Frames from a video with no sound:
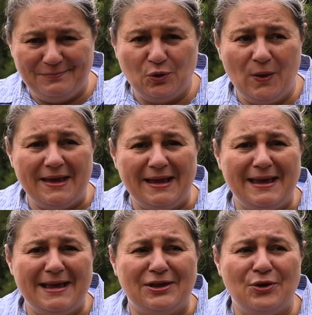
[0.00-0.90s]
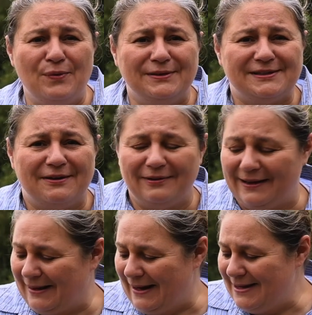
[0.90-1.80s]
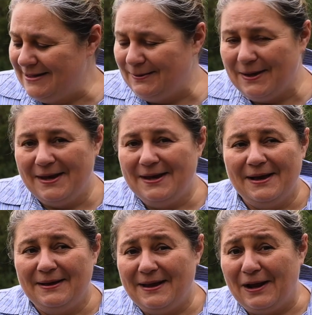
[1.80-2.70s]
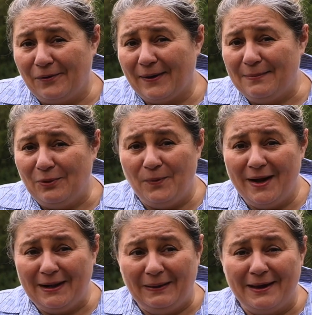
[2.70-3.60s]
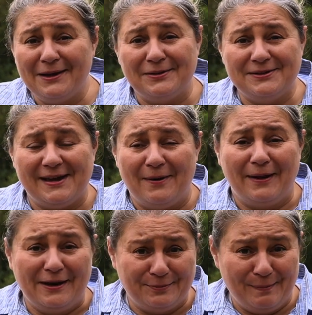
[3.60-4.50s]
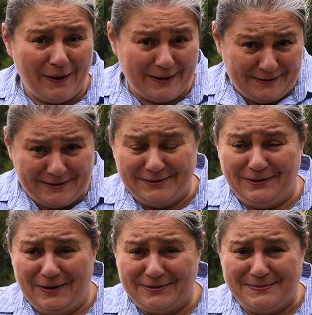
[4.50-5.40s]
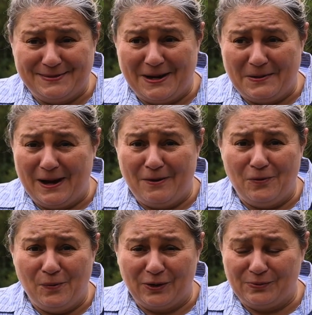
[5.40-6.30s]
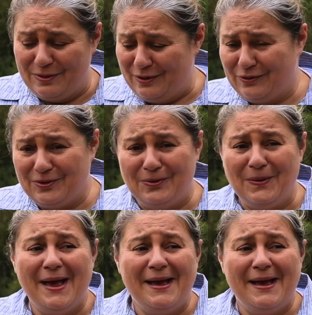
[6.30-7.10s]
tweaking EQ and stuff like that. He's incredible. We got a lot of good sound guys. Marcus is an awesome sound guy who works with us too.